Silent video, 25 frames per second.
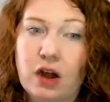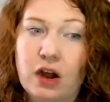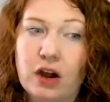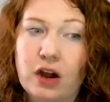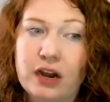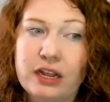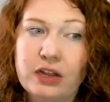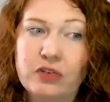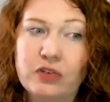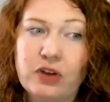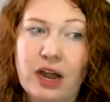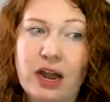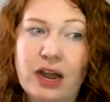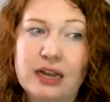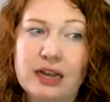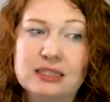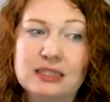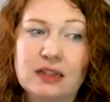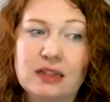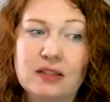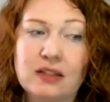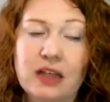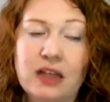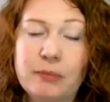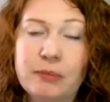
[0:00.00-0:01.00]
All right,
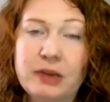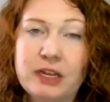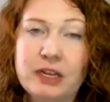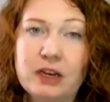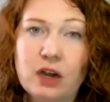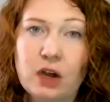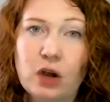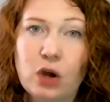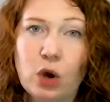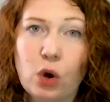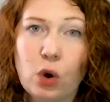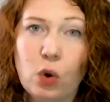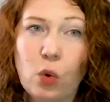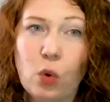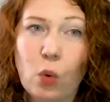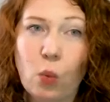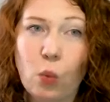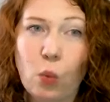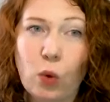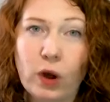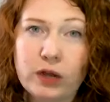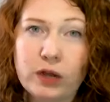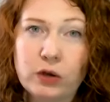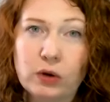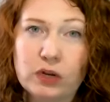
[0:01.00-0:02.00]
guys, let me know
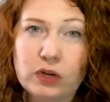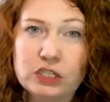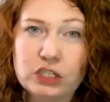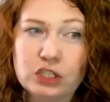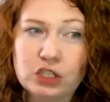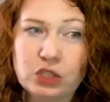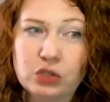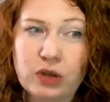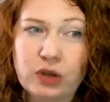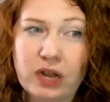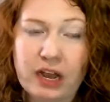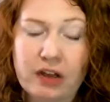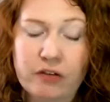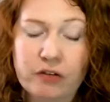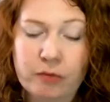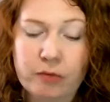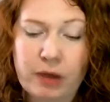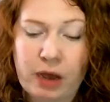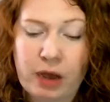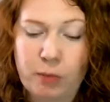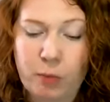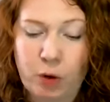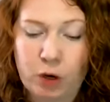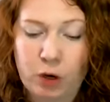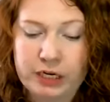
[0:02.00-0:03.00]
what questions you have
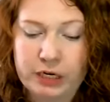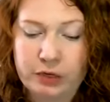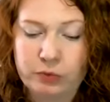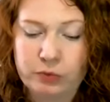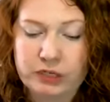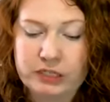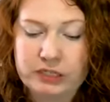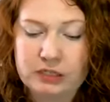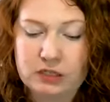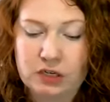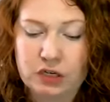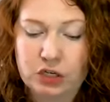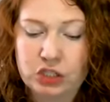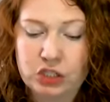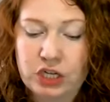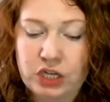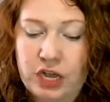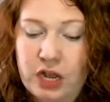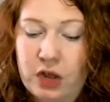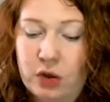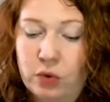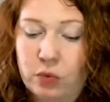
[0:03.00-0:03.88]
about market research.